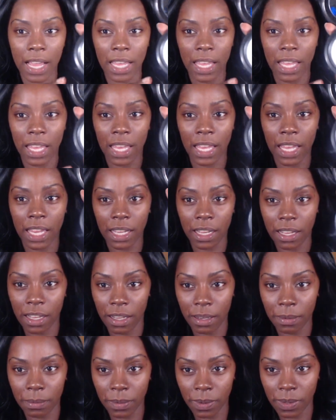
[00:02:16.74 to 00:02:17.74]
And it
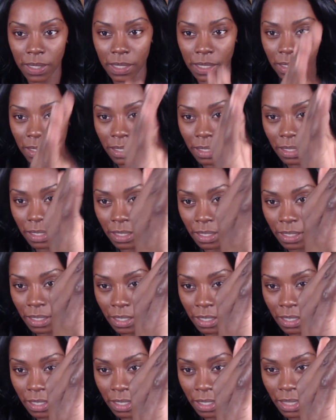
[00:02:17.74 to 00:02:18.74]
comes
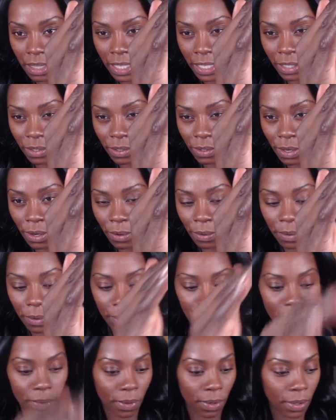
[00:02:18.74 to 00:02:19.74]
like so.
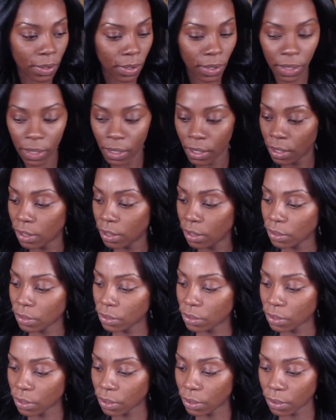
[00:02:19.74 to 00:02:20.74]

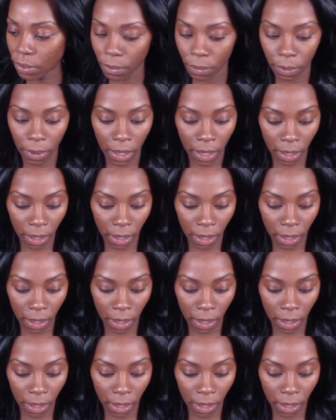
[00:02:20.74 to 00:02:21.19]
So